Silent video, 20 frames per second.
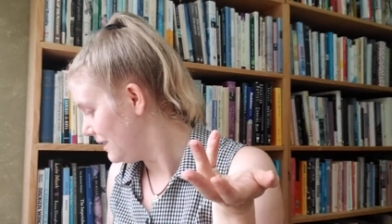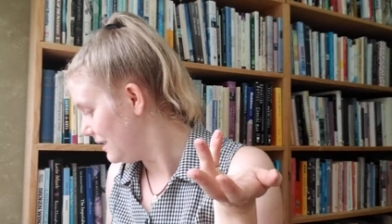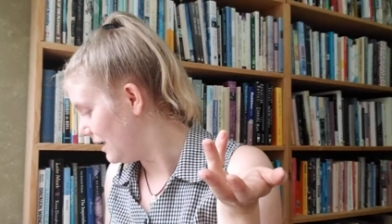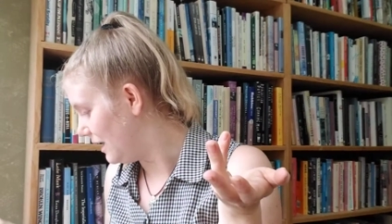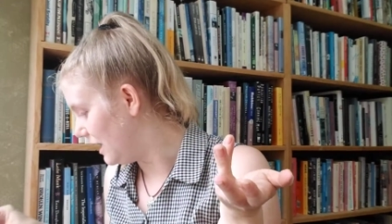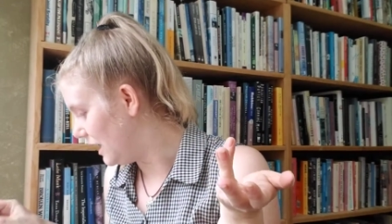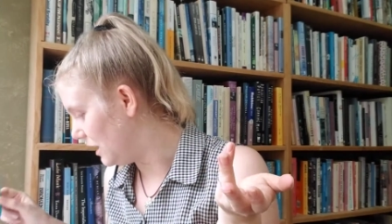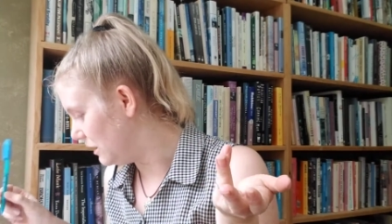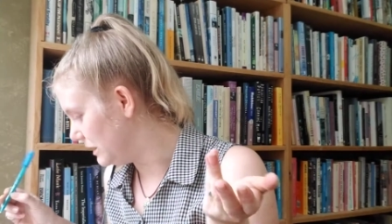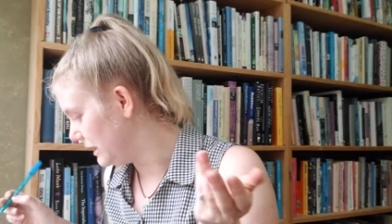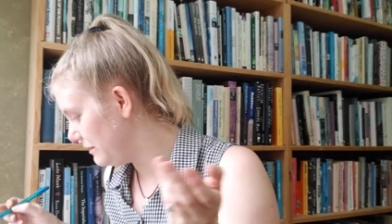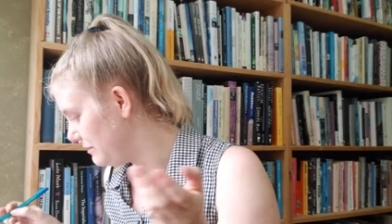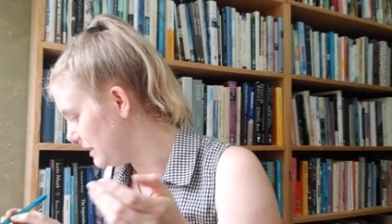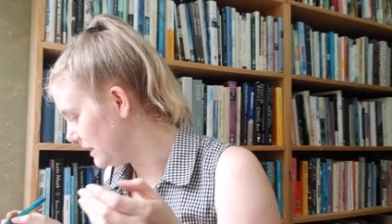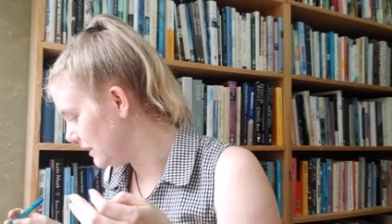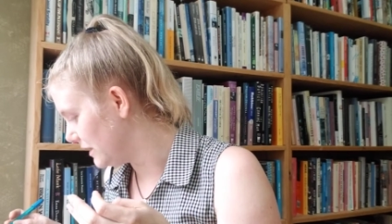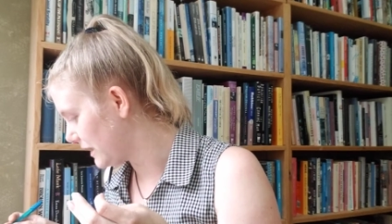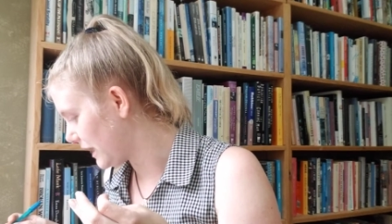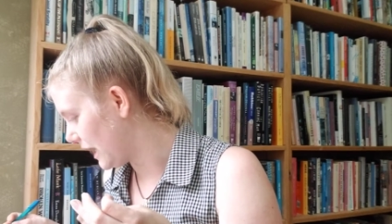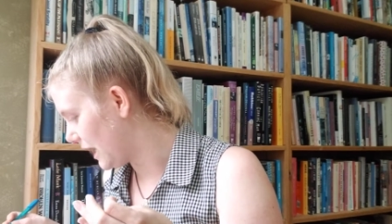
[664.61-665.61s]
Um, let me
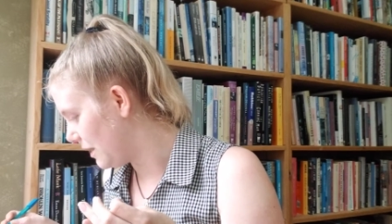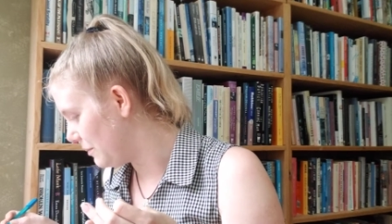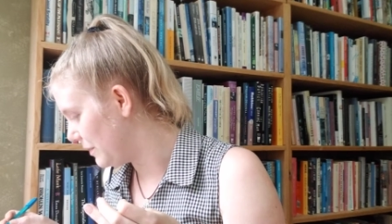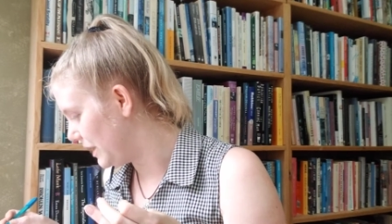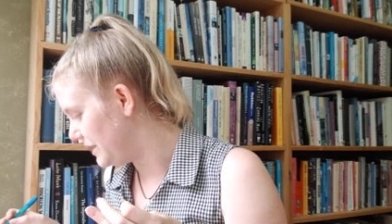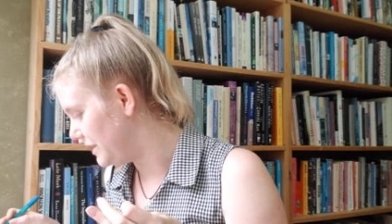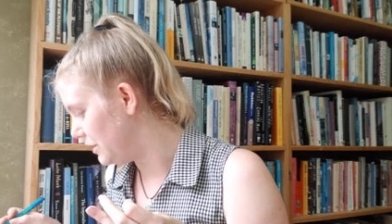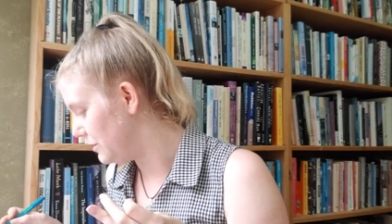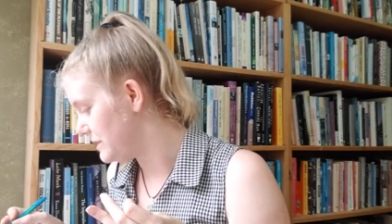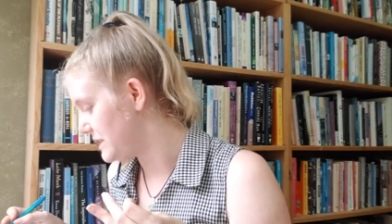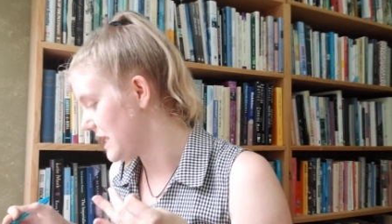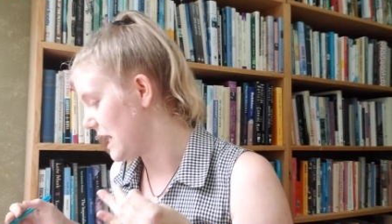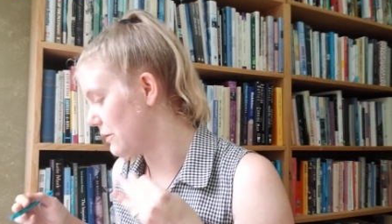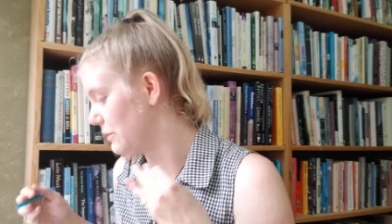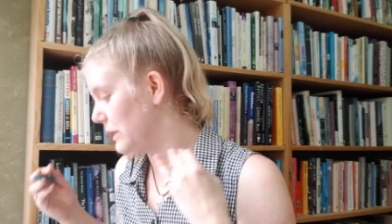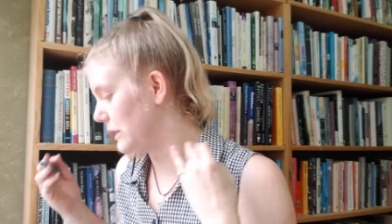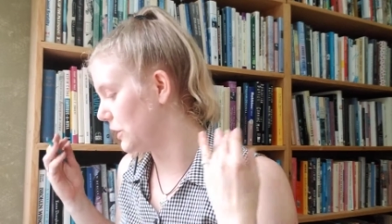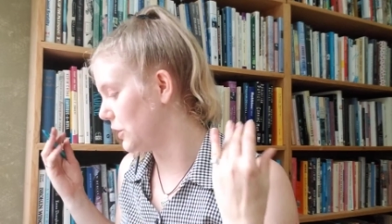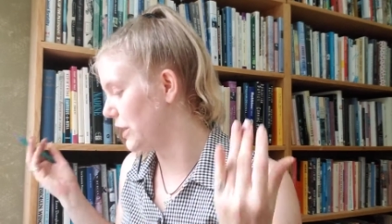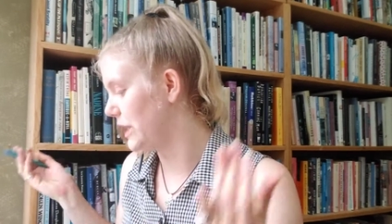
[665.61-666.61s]
look at my notes. Yeah,
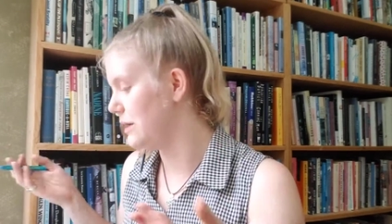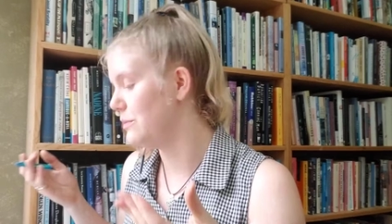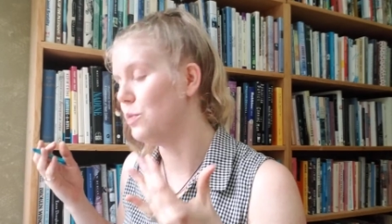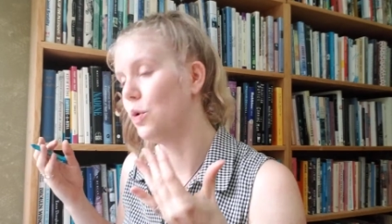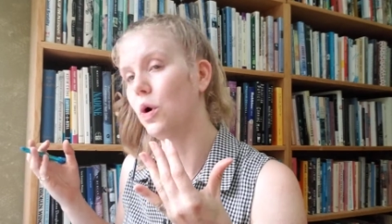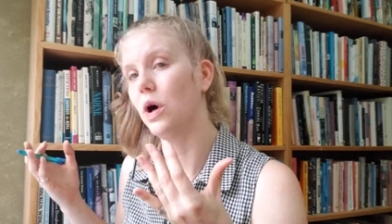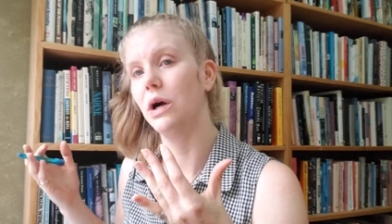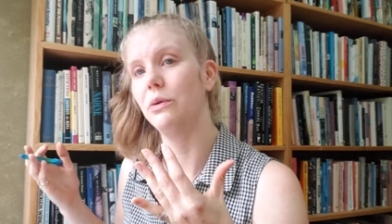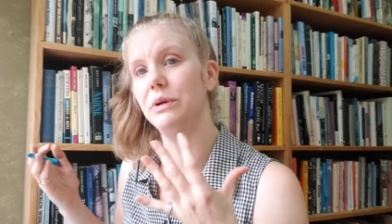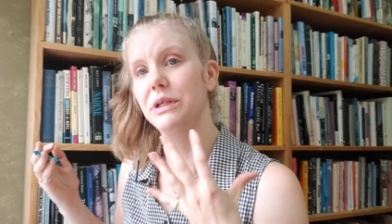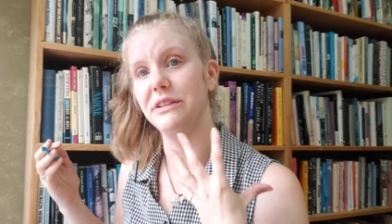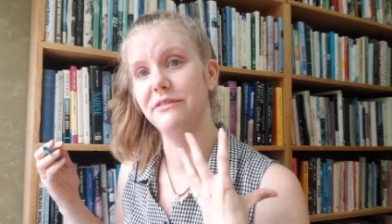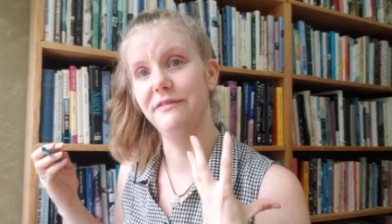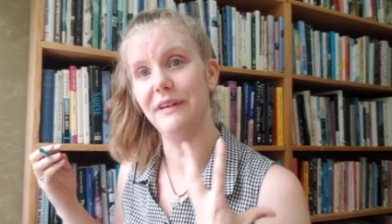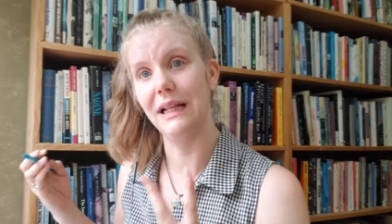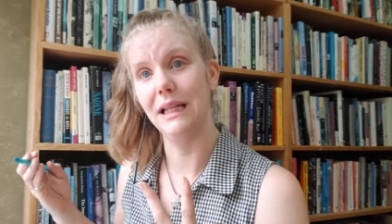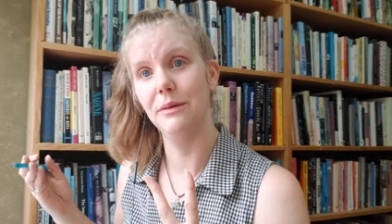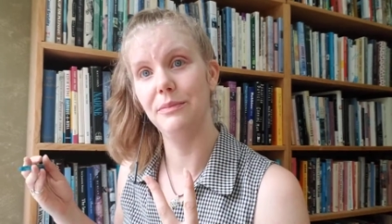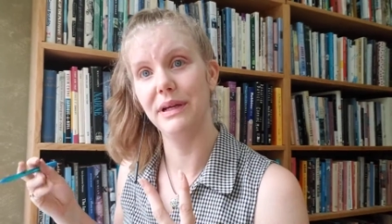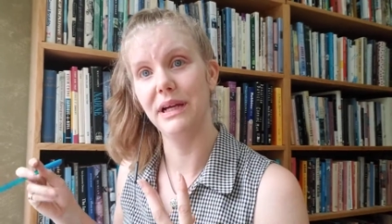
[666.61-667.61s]
we're learning more. We're
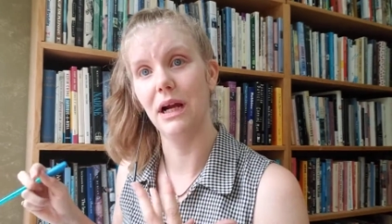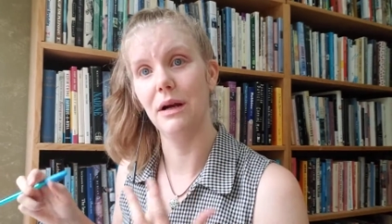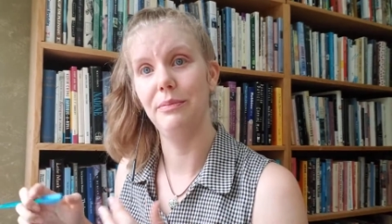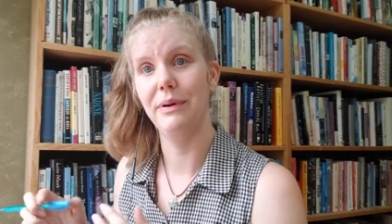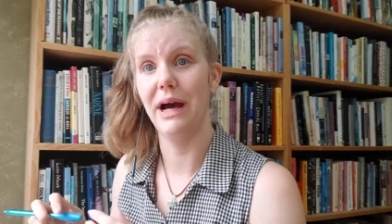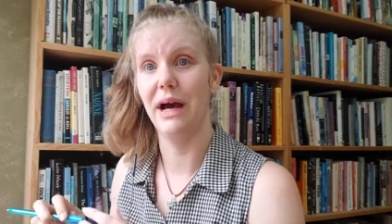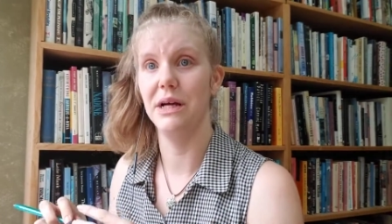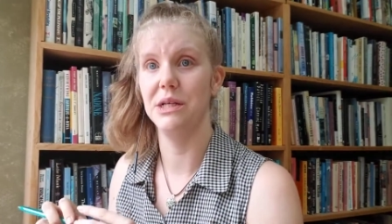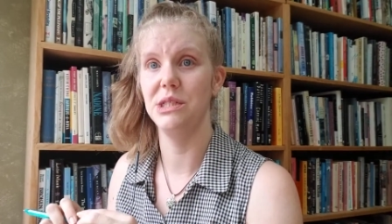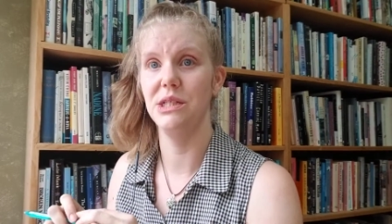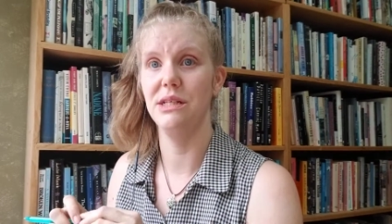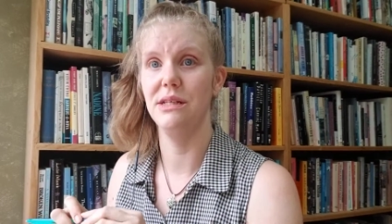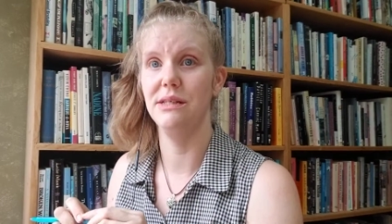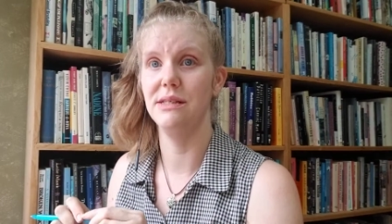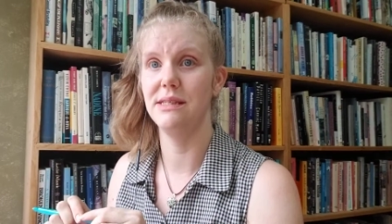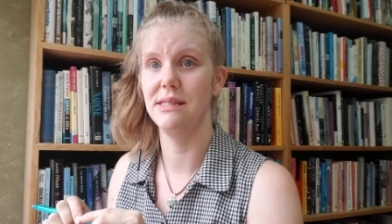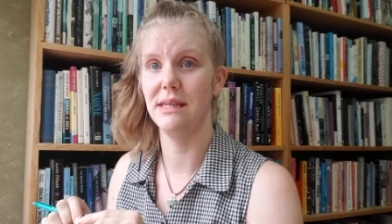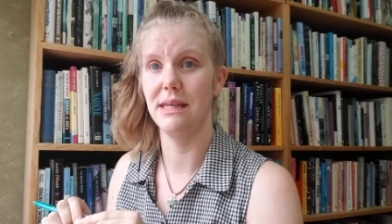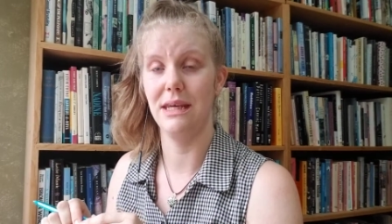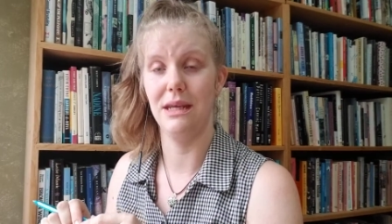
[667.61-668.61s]
developing our
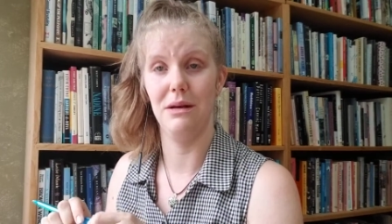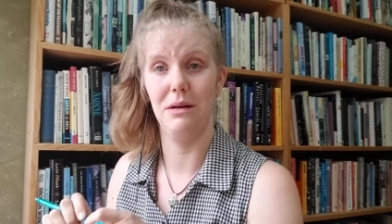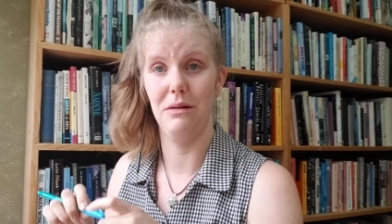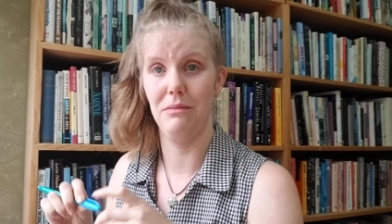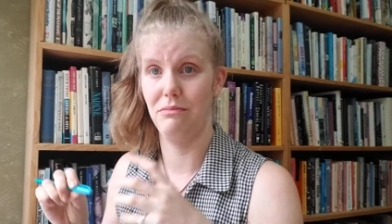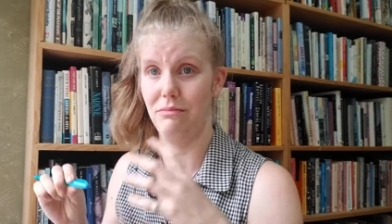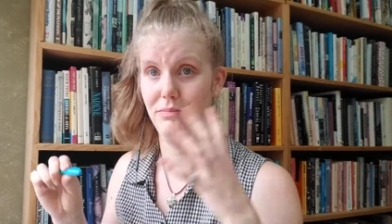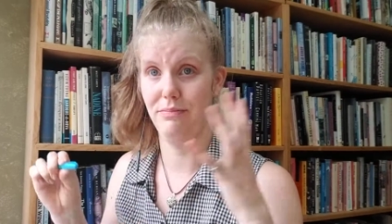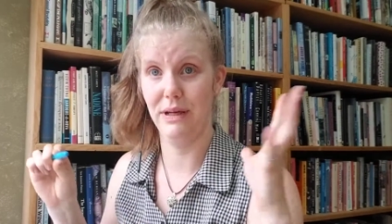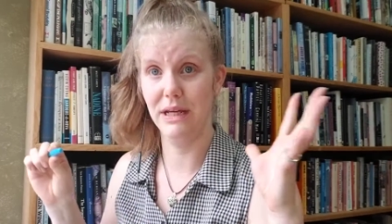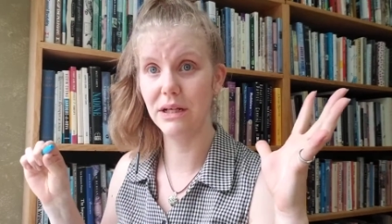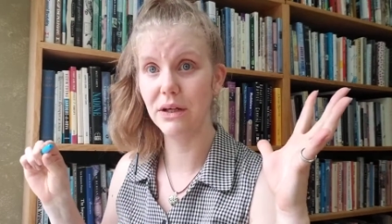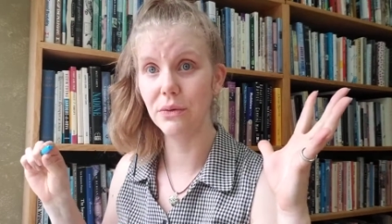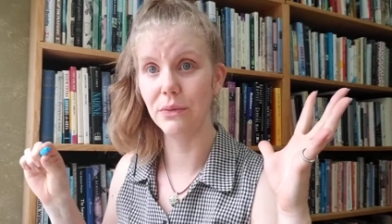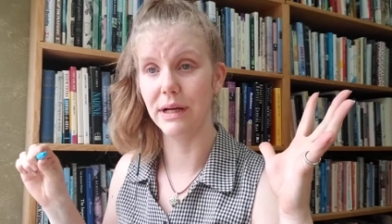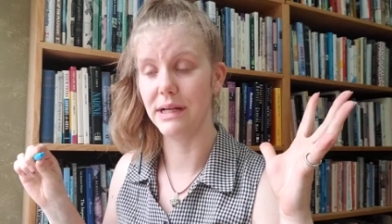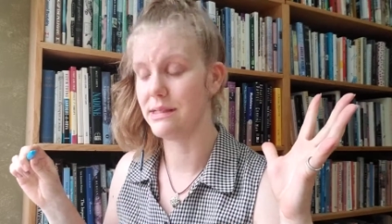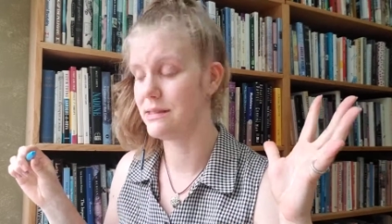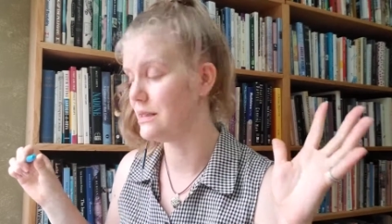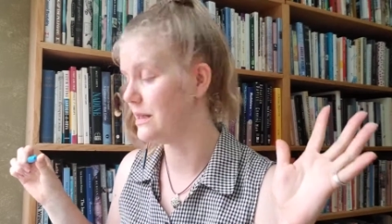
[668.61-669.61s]
passions in bigger
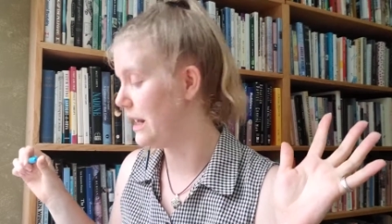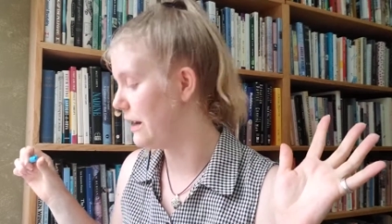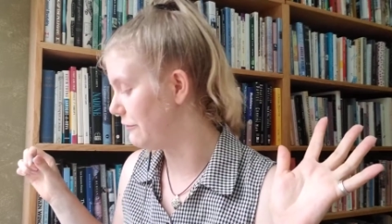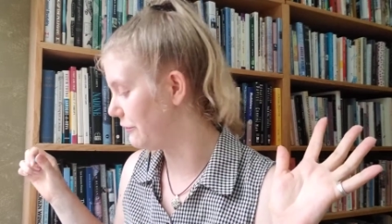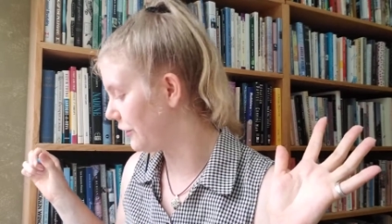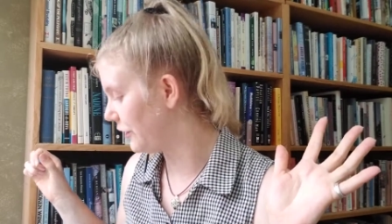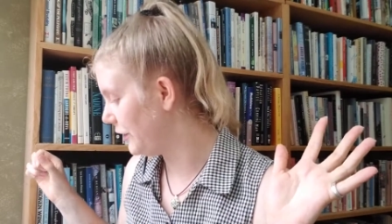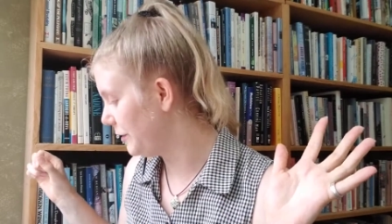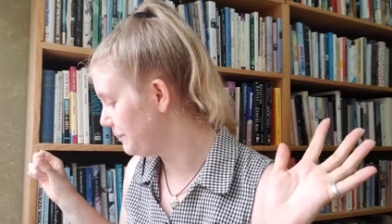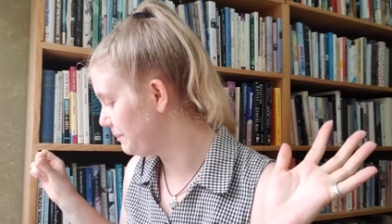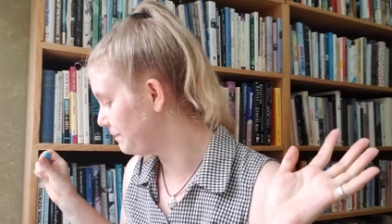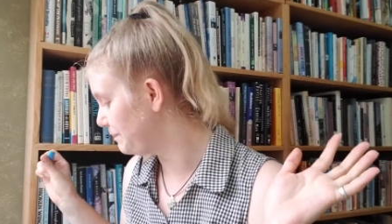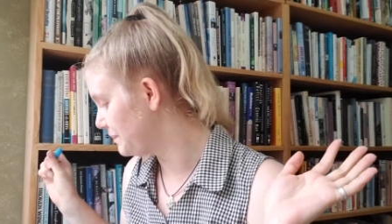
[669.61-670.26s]
ways than ever.